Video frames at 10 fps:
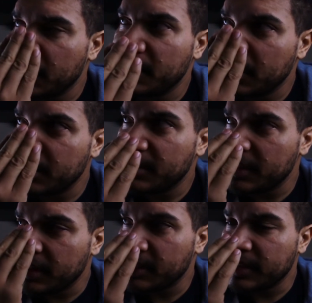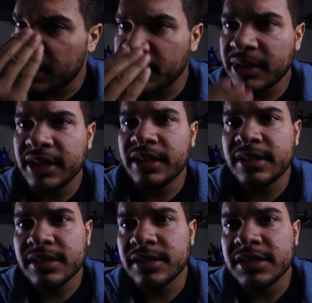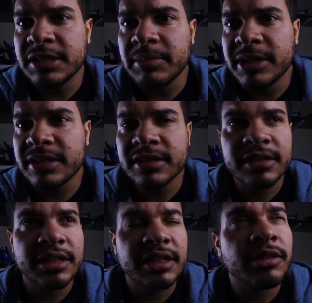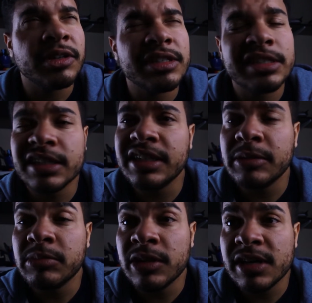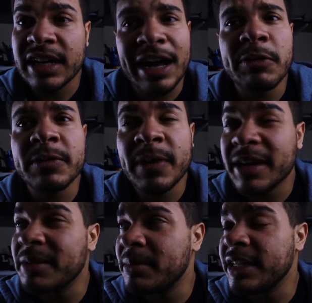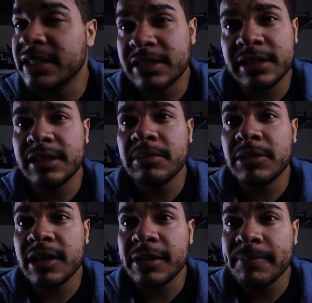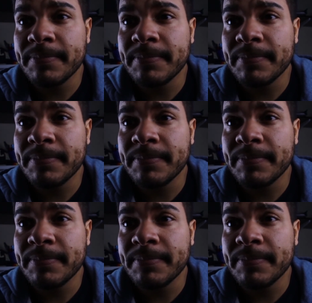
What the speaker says: And I went on a semester or a study abroad. I would recommend a study abroad.